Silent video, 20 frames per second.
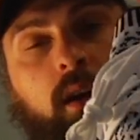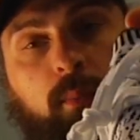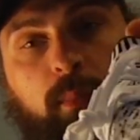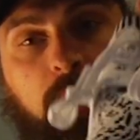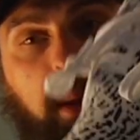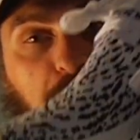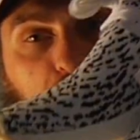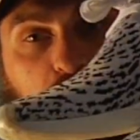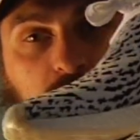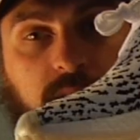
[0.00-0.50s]

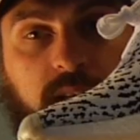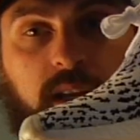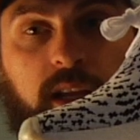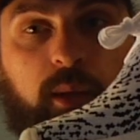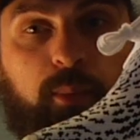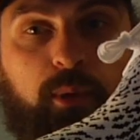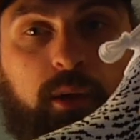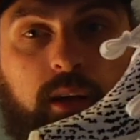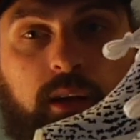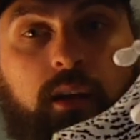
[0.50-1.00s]
People are
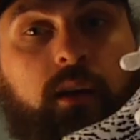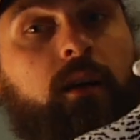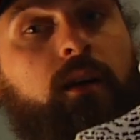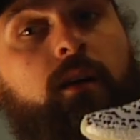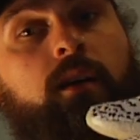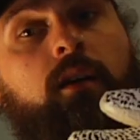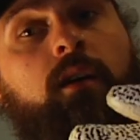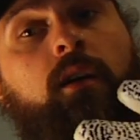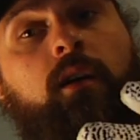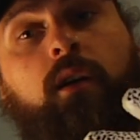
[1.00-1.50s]
sleeping,
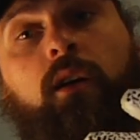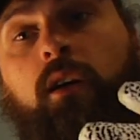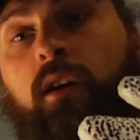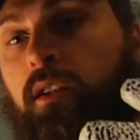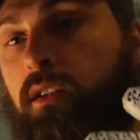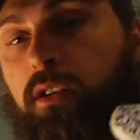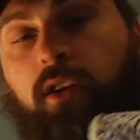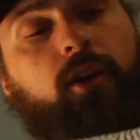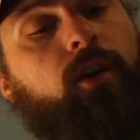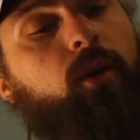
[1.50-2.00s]

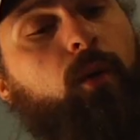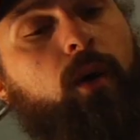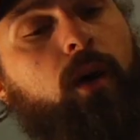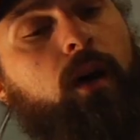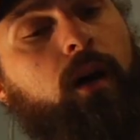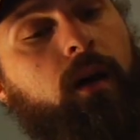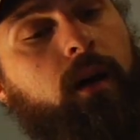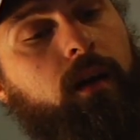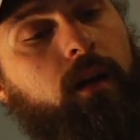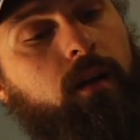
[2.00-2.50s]
don't know
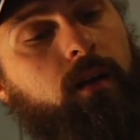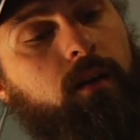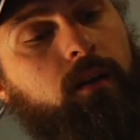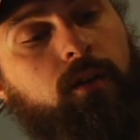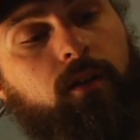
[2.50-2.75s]
why.